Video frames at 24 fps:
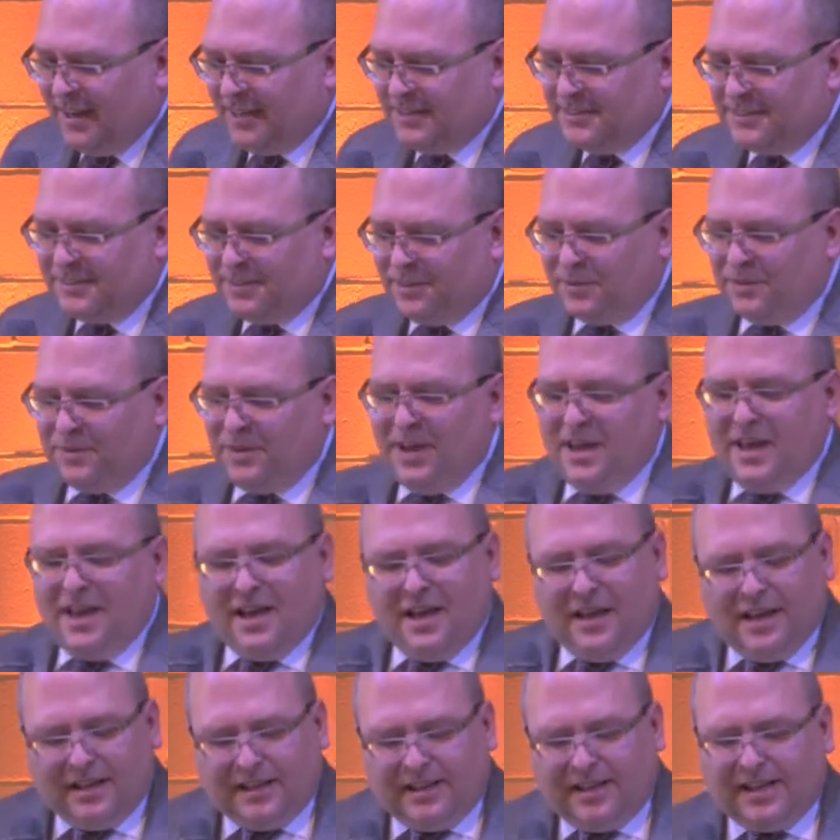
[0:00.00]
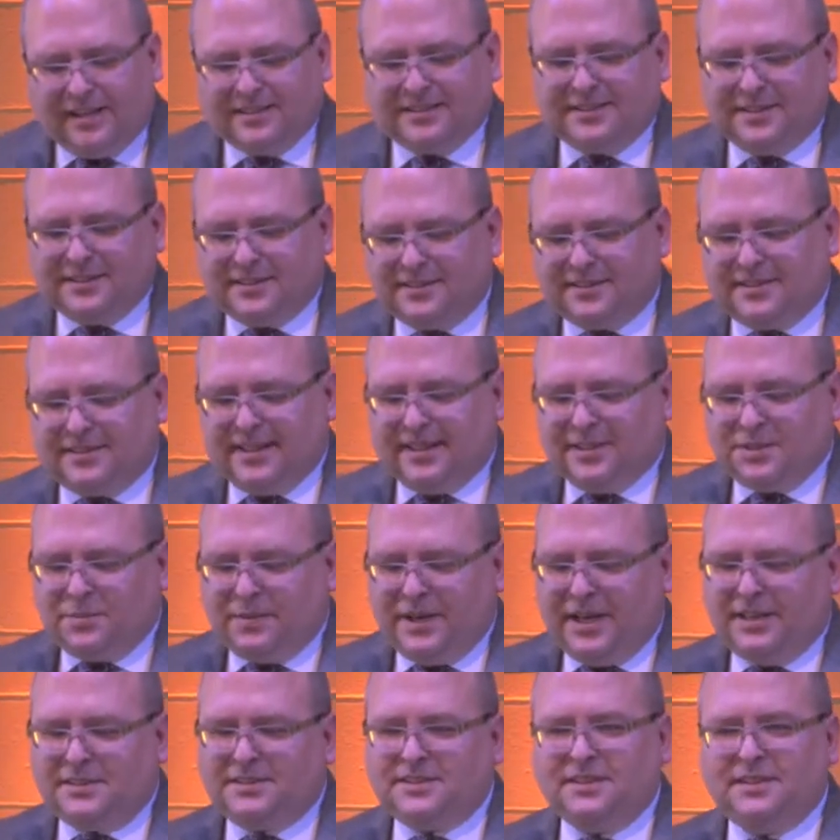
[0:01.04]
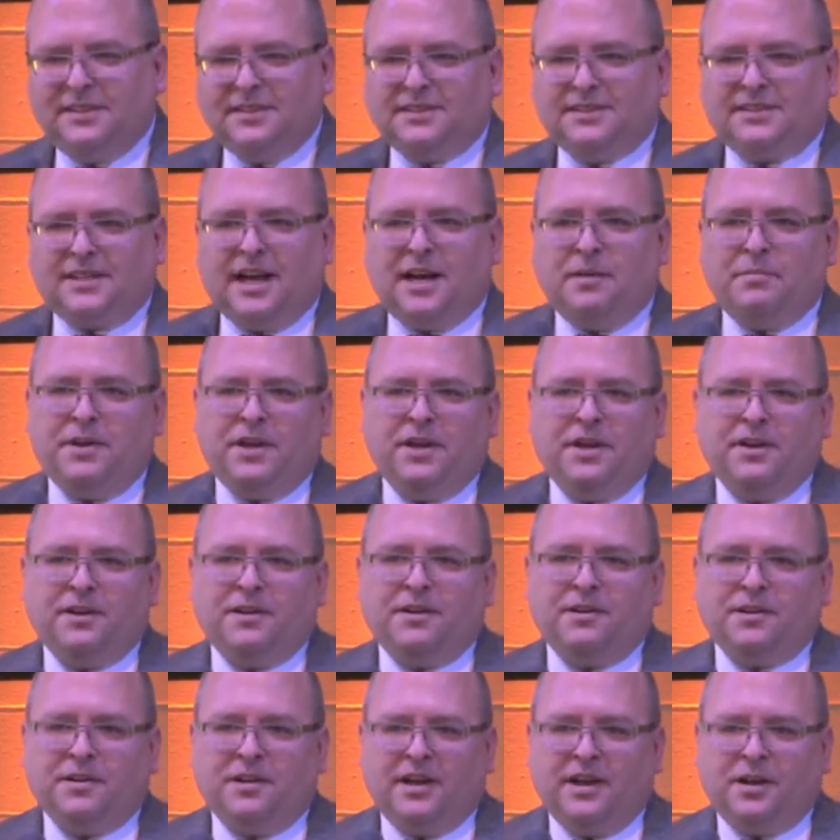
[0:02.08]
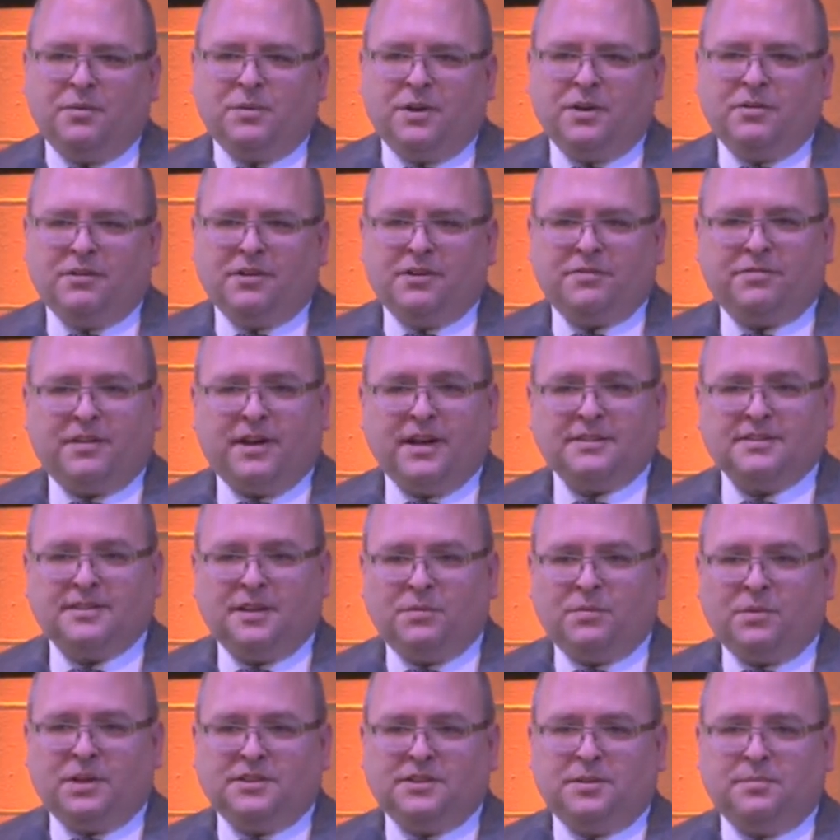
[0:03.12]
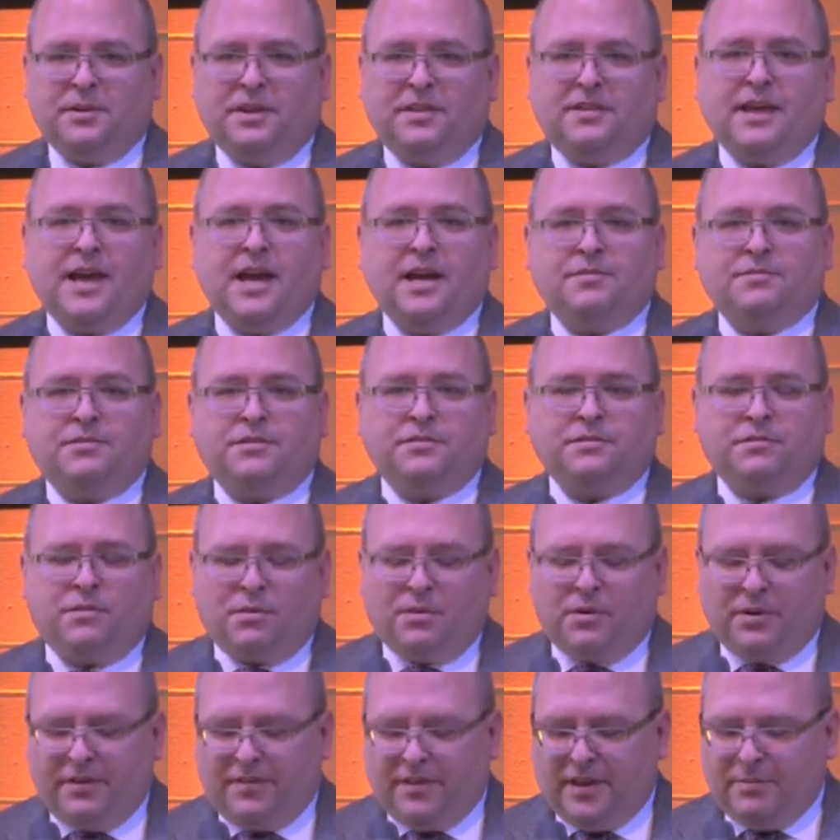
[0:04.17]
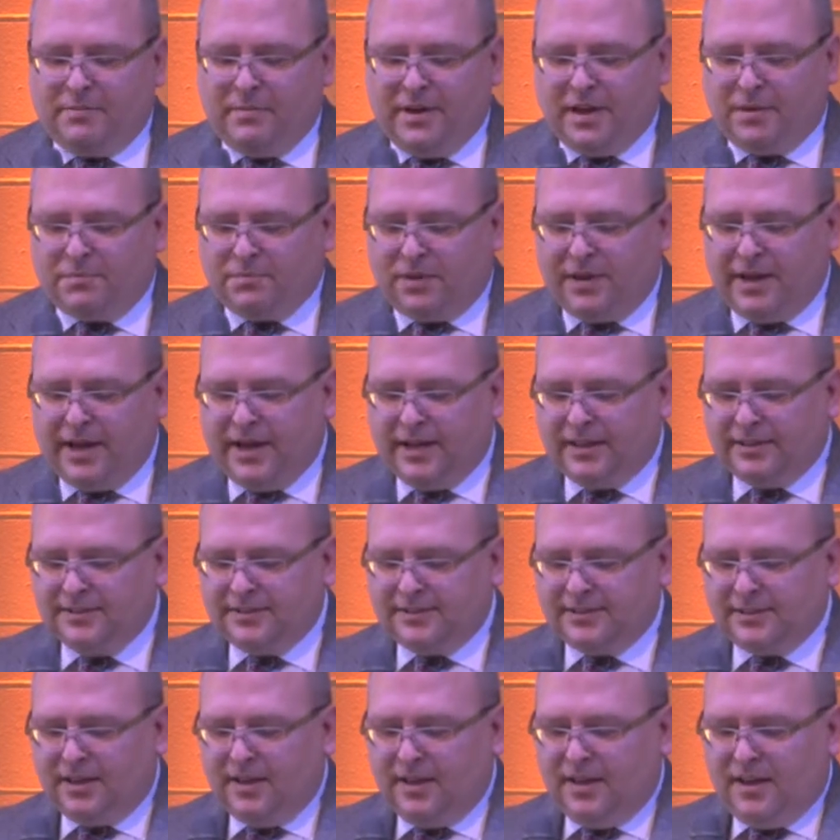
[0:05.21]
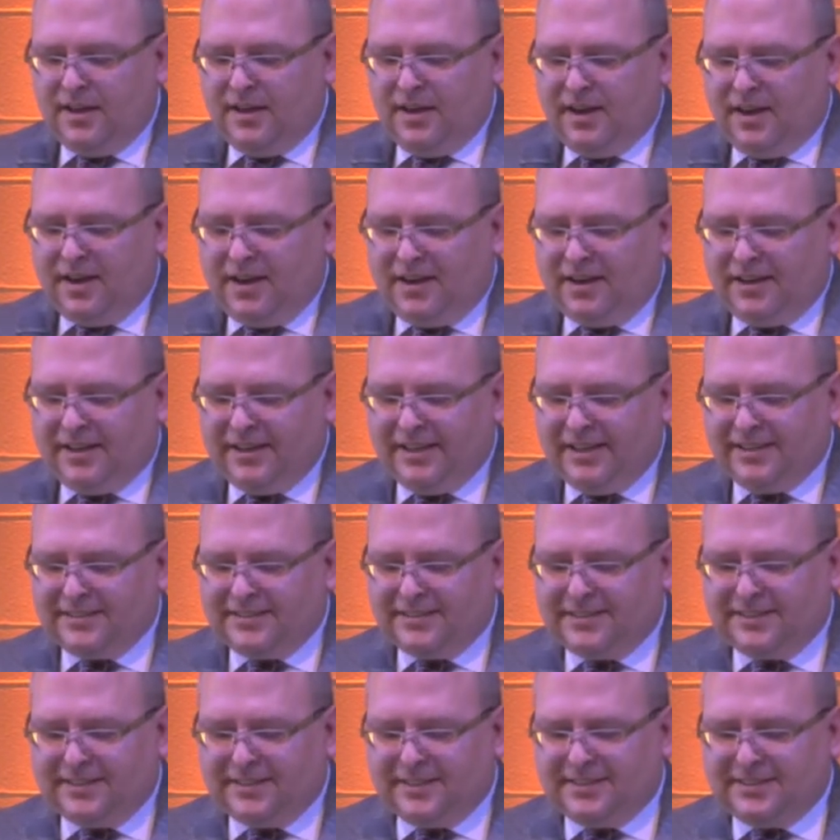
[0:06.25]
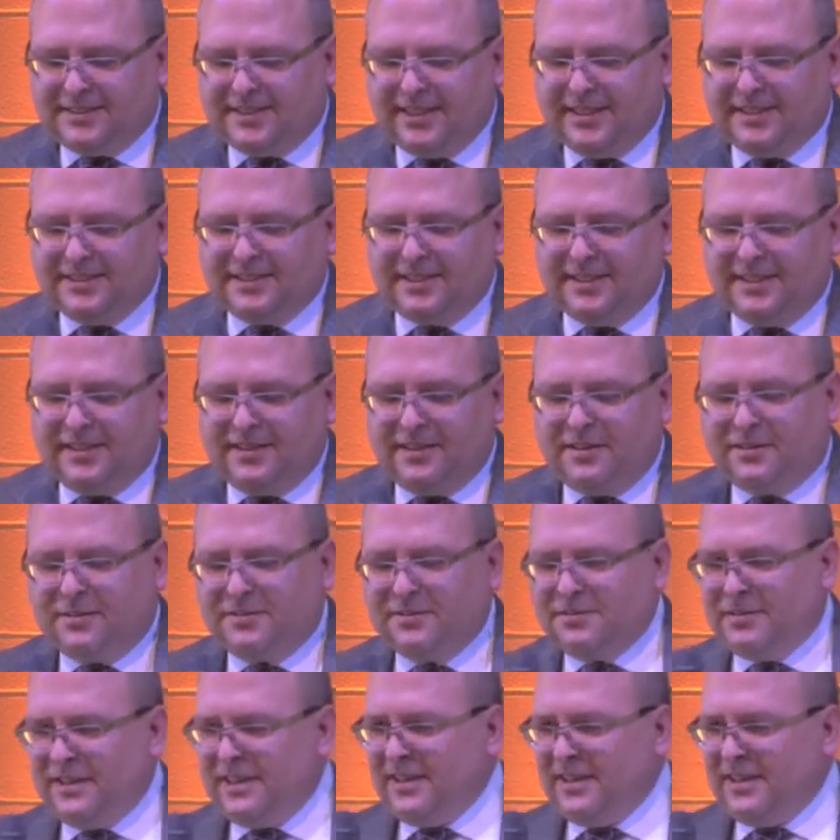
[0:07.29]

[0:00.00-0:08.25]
So yes, as we get to this time of year and we reflect on what to be thankful for and then make plans, it's easy, you know,